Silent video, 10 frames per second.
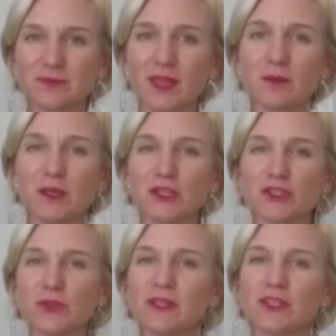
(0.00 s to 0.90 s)
and make
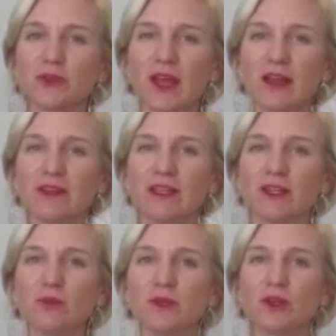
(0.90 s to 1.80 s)
sure that you have a
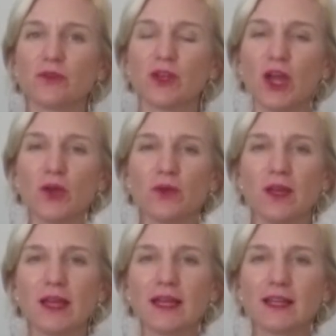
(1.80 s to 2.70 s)
little bit of low
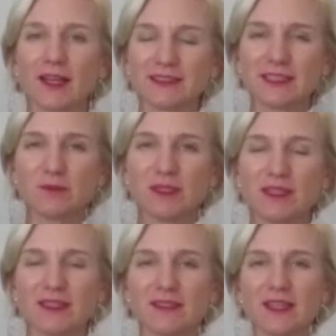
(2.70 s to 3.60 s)
glycemic
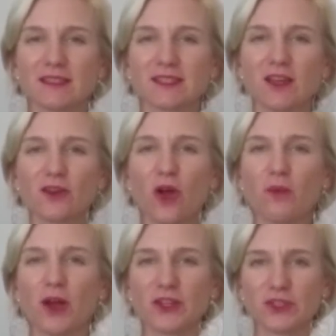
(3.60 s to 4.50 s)
index
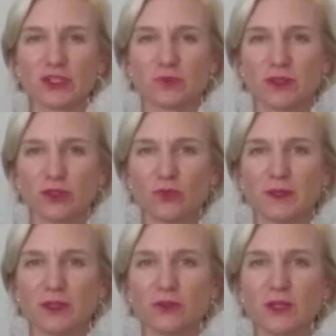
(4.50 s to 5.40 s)
carbohydrates with your
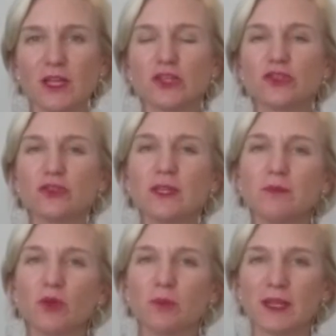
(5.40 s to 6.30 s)
meal to
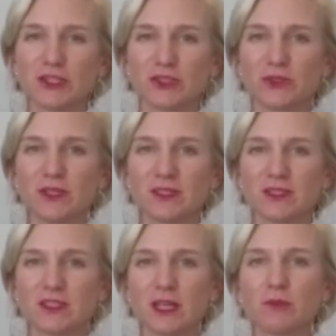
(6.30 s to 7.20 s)
keep your blood sugars
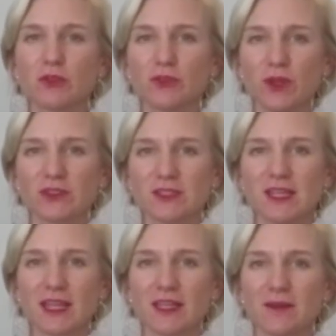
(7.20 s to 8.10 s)
stable throughout the
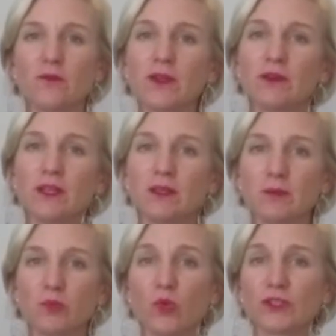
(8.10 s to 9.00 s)
day. Very
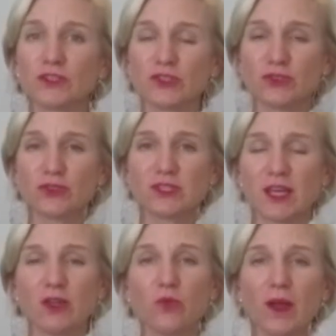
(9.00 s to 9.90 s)
important is to
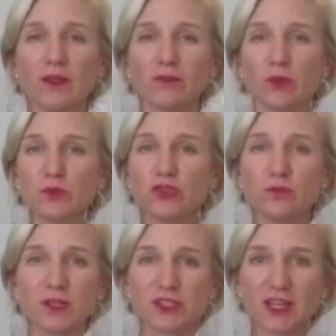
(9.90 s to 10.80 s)
stay away from too
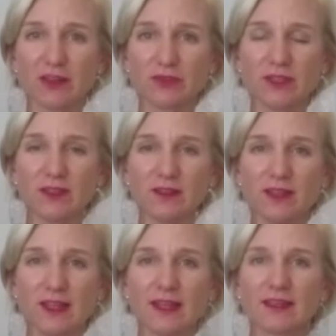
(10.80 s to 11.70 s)
much caffeine.
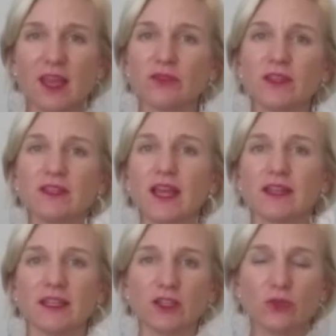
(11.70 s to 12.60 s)
Caffeine
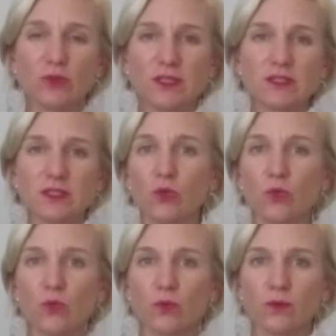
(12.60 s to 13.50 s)
can increase
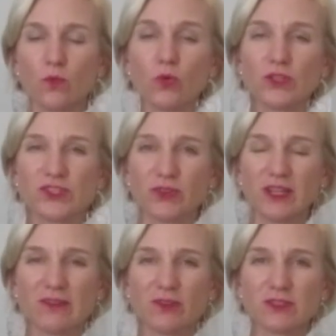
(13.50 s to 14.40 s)
your cortisol
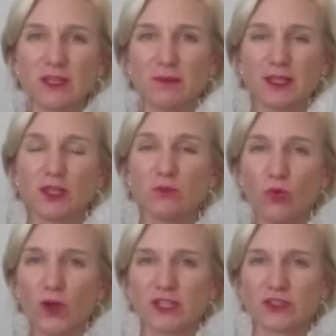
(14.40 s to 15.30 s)
levels and make you
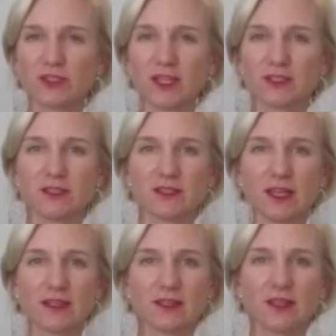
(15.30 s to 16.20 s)
more agitated
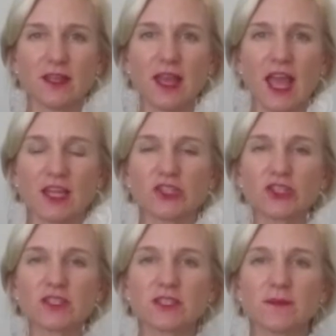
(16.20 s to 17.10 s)
and
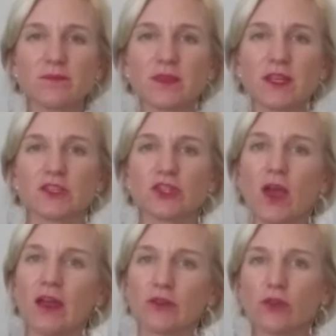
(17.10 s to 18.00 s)
anxious. So
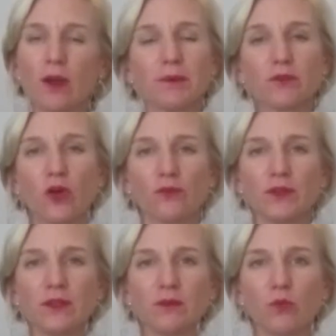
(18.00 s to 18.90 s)
have your cup of
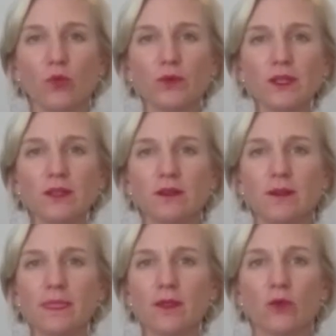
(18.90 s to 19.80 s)
coffee in the morning
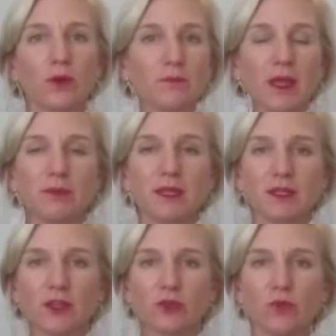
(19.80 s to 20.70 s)
or maybe
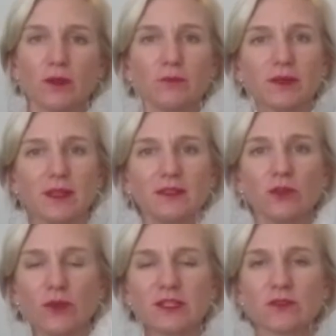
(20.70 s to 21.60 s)
another one, but then
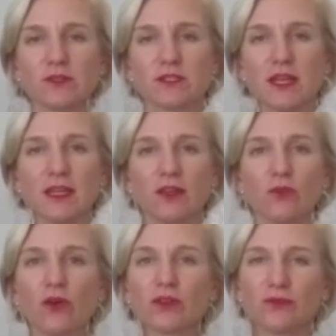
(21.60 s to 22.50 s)
the rest of the day,
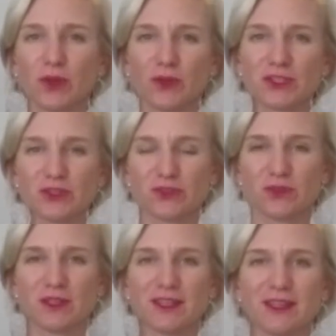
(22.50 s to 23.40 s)
rather focus on
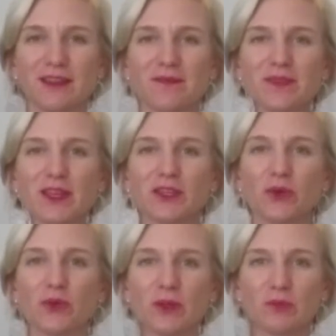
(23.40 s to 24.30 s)
drinking
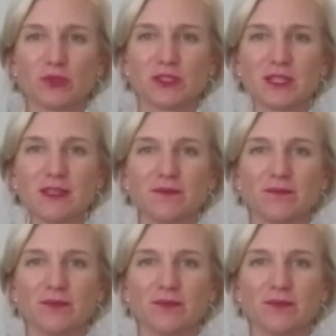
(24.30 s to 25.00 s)
your rooibos tea.